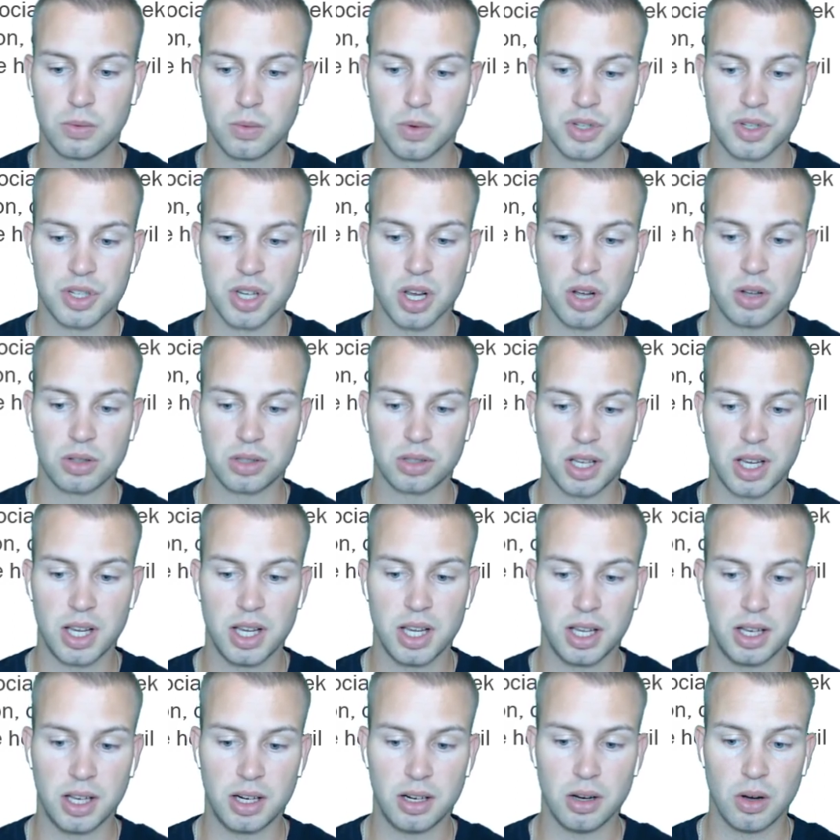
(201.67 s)
result
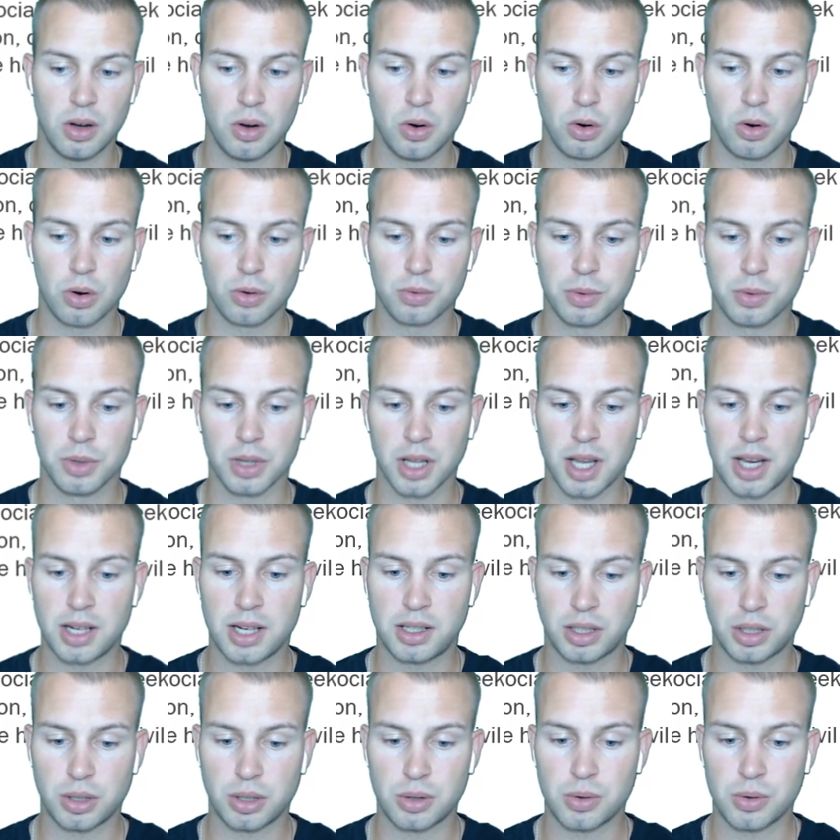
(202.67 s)
in or
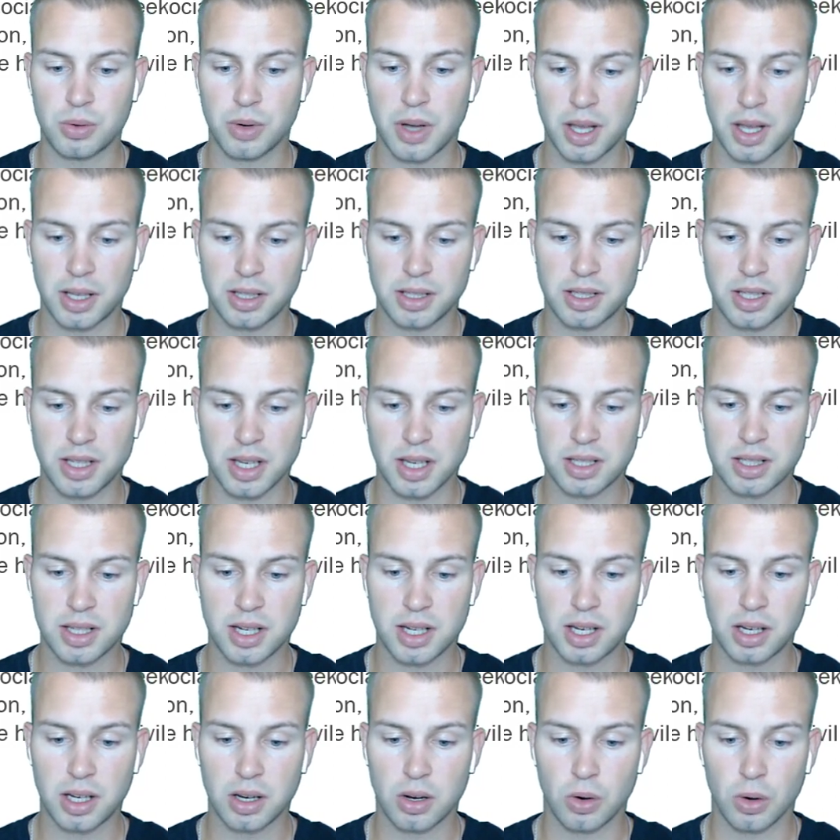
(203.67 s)
relate to
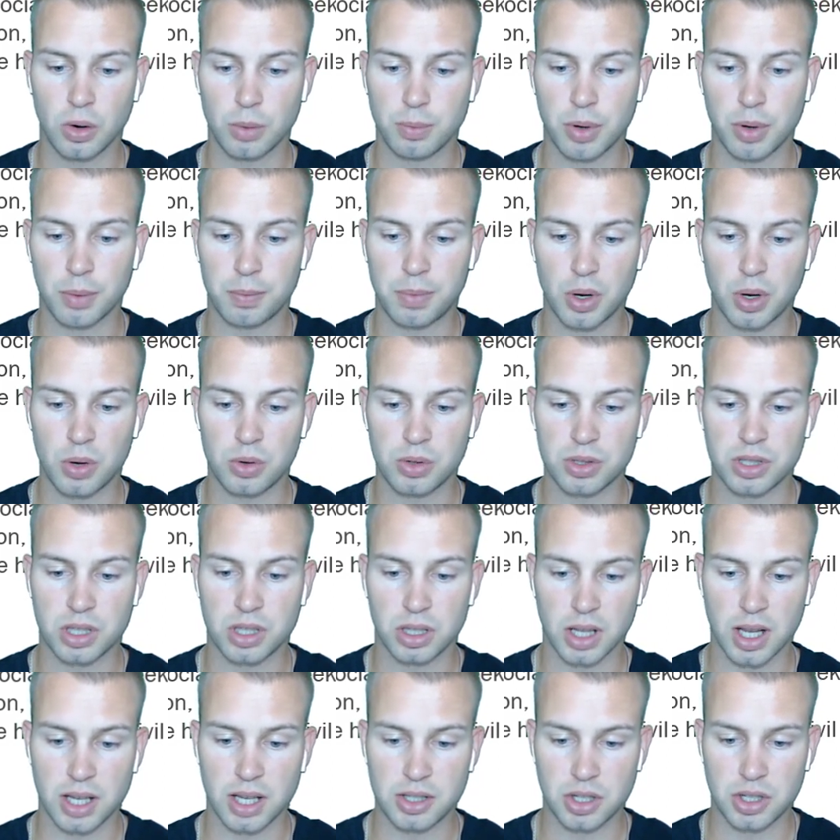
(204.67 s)
existing or proposed
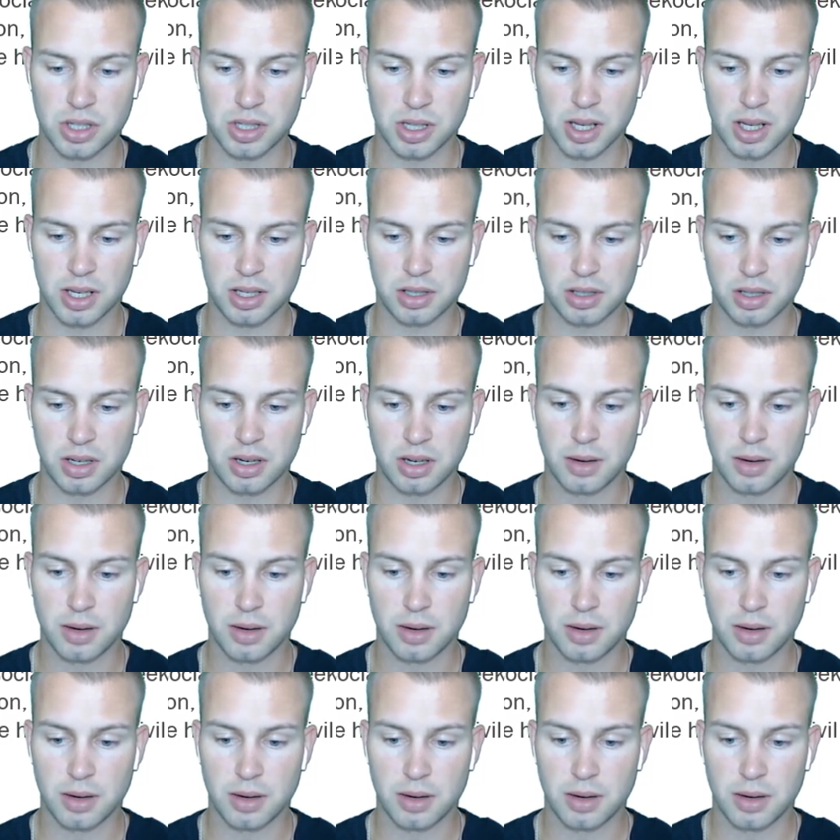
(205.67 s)
legislation.